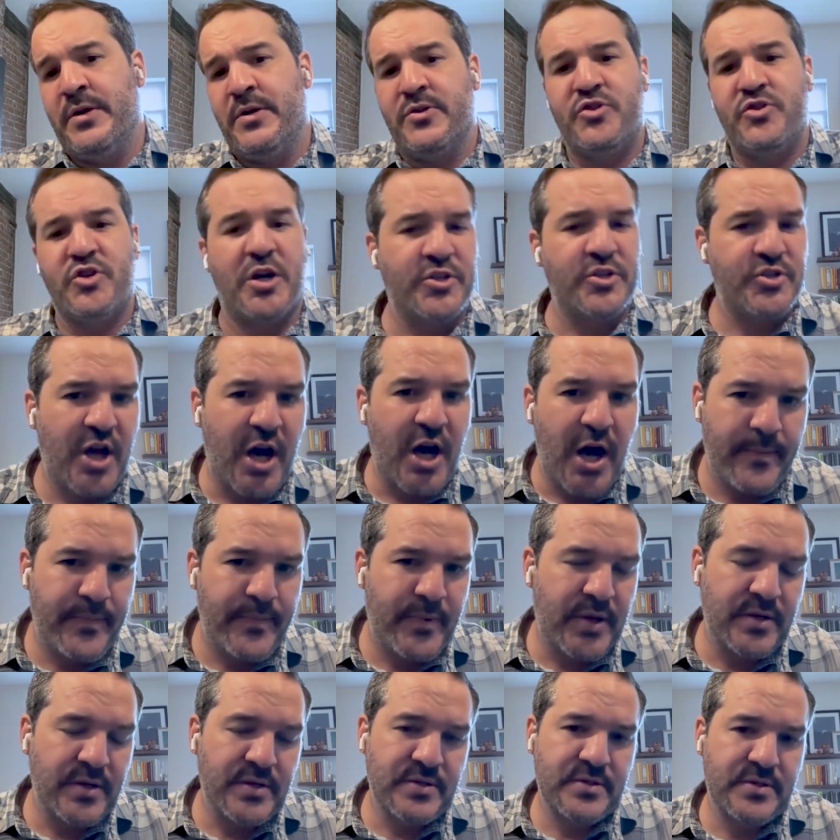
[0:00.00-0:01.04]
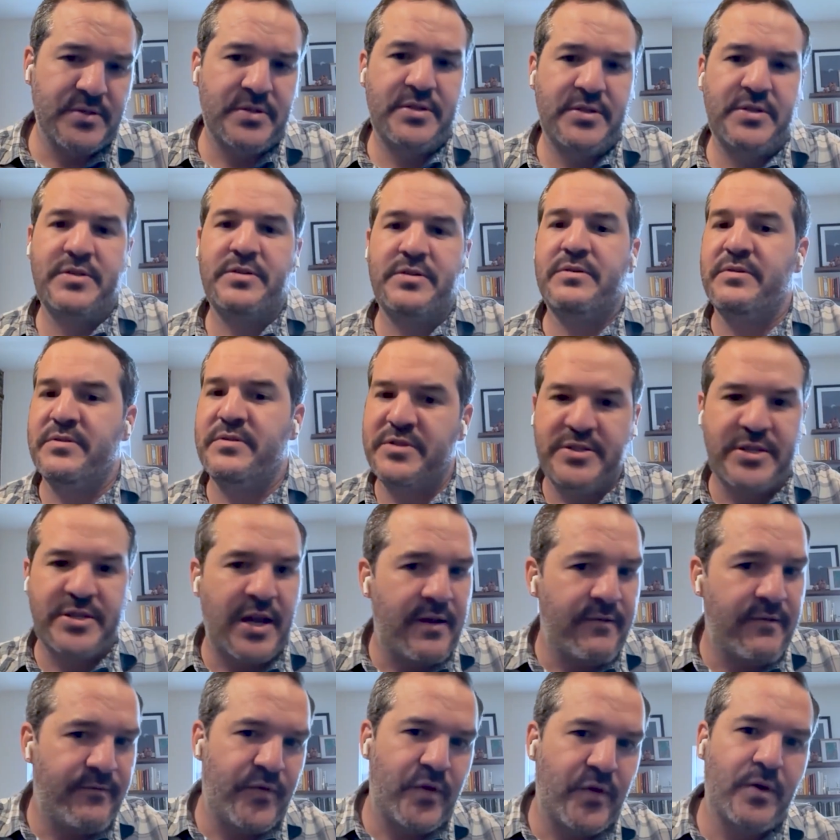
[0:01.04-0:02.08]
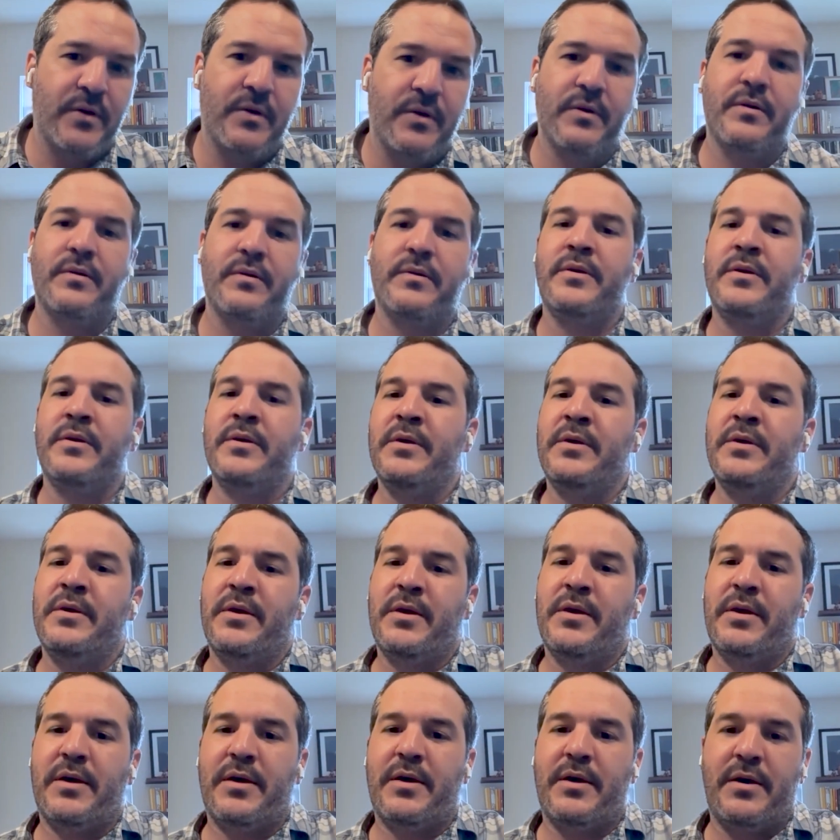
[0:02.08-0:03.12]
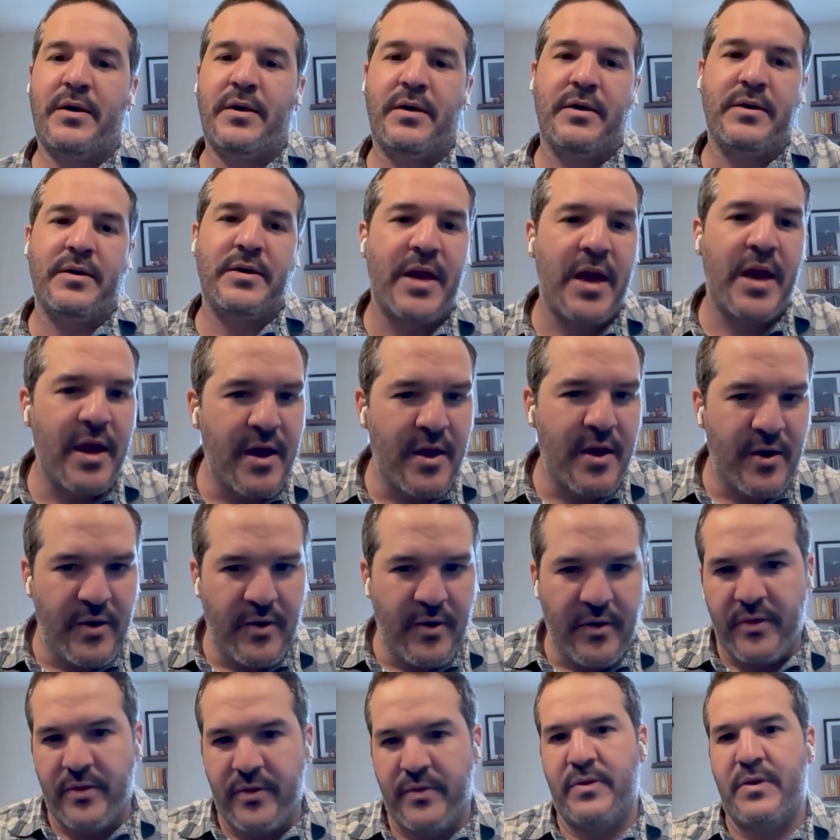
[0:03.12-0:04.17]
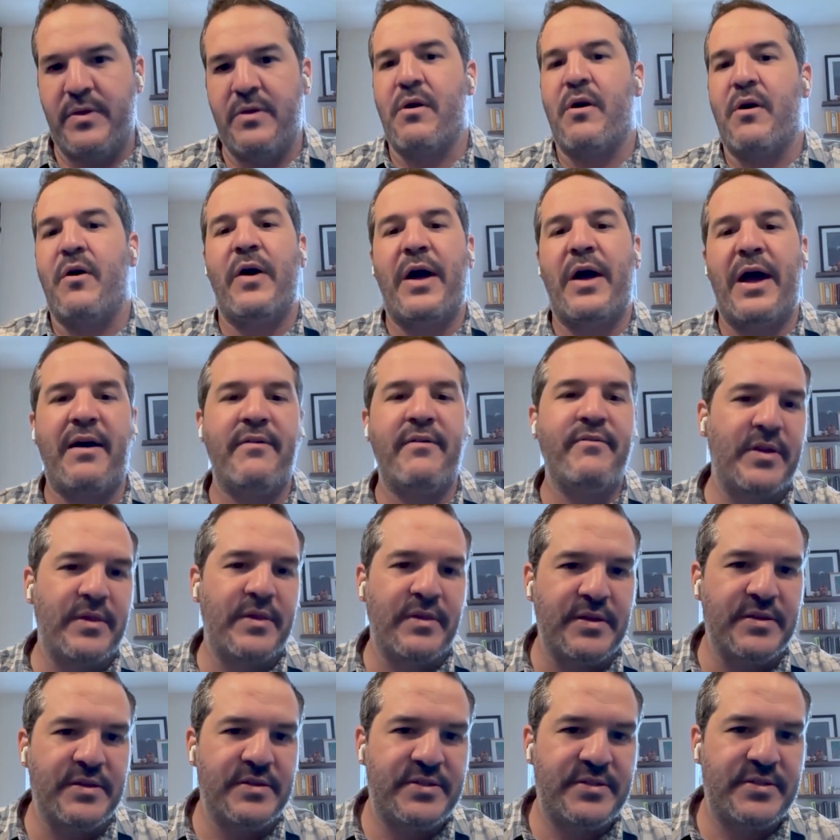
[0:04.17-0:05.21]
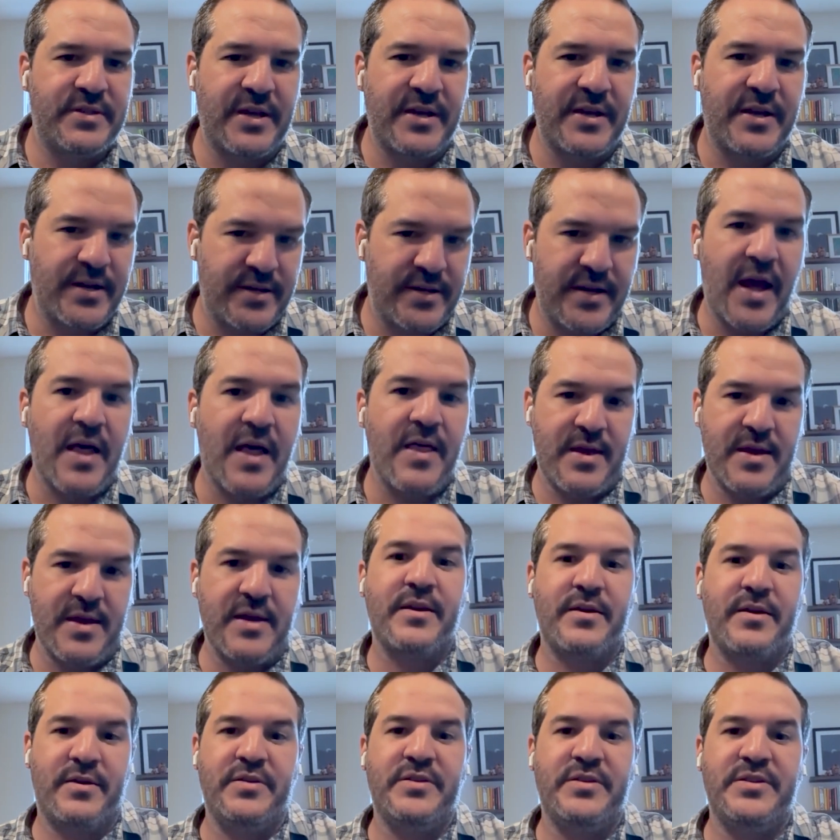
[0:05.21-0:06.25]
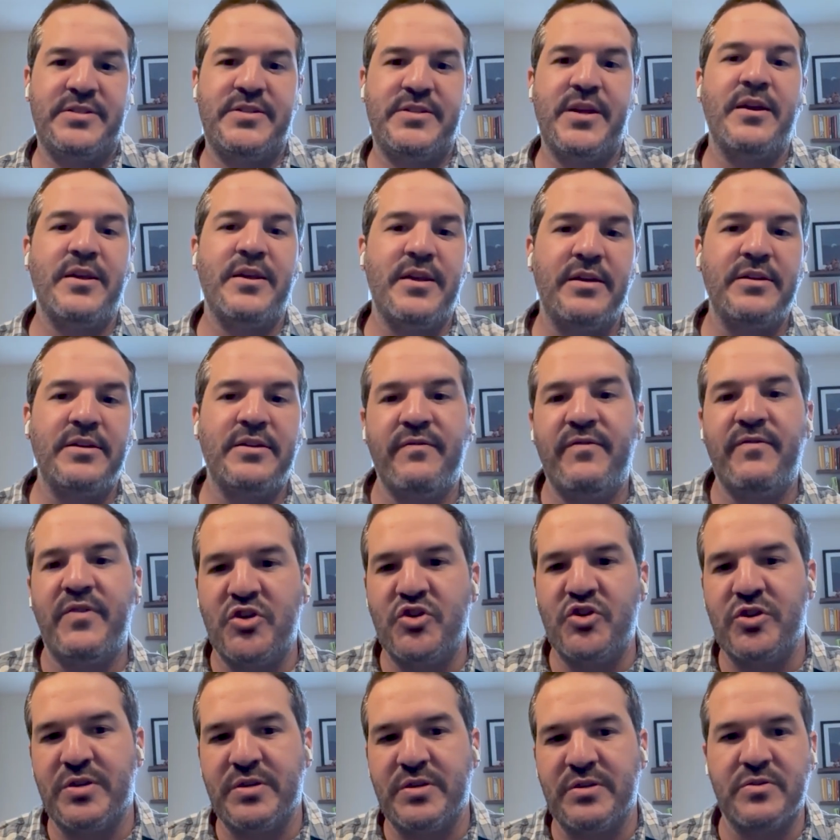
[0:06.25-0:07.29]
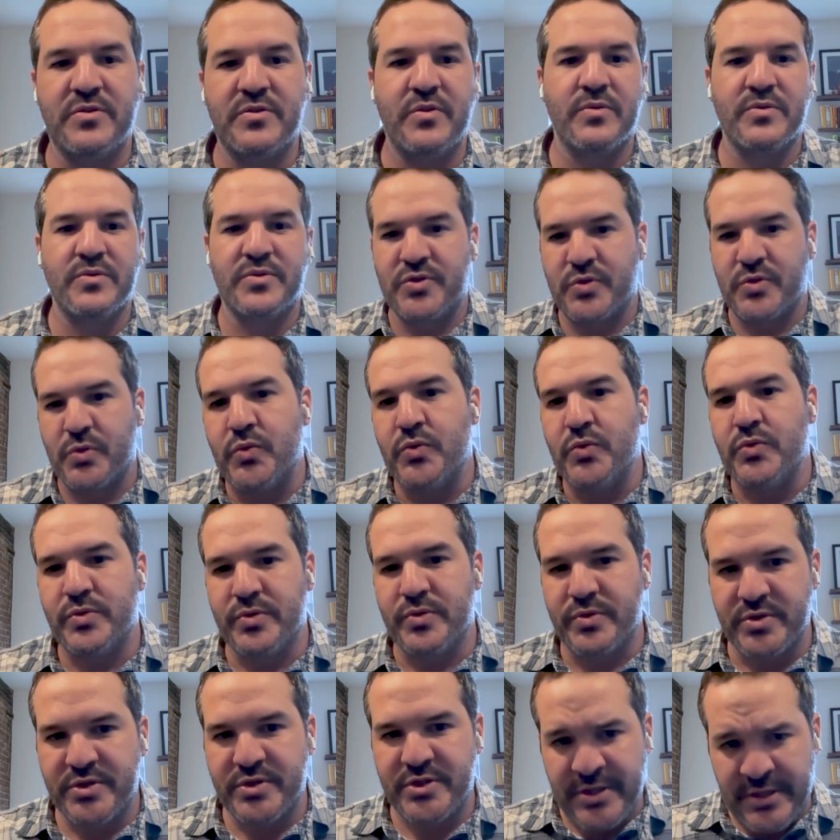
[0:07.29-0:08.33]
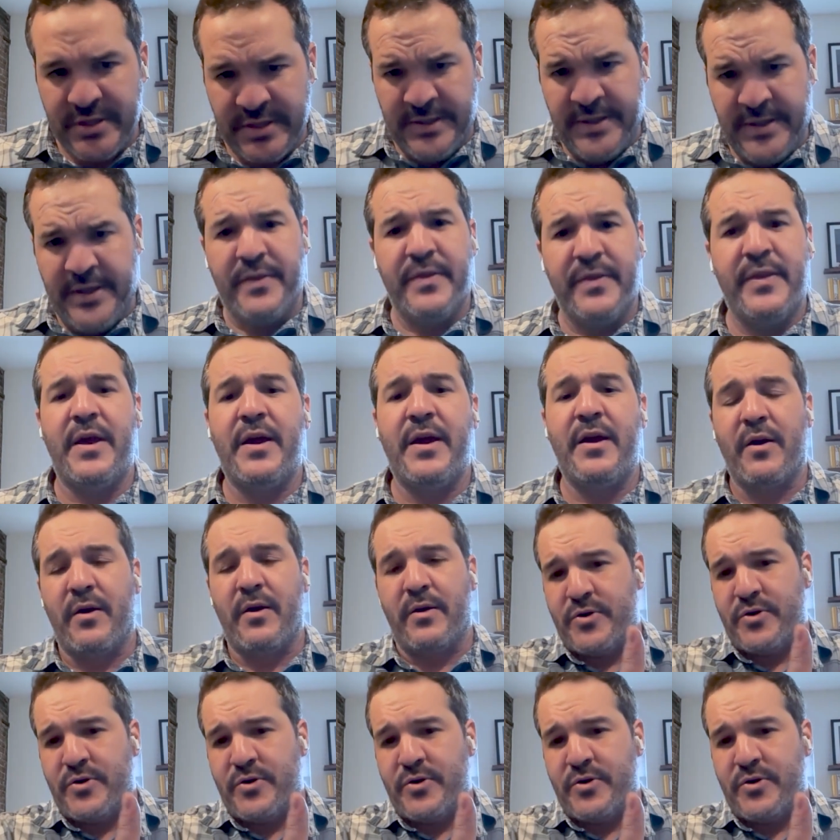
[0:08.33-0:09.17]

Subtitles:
Johns Hopkins, Stanford, Yale, they're all having these psychedelic studying divisions or schools there.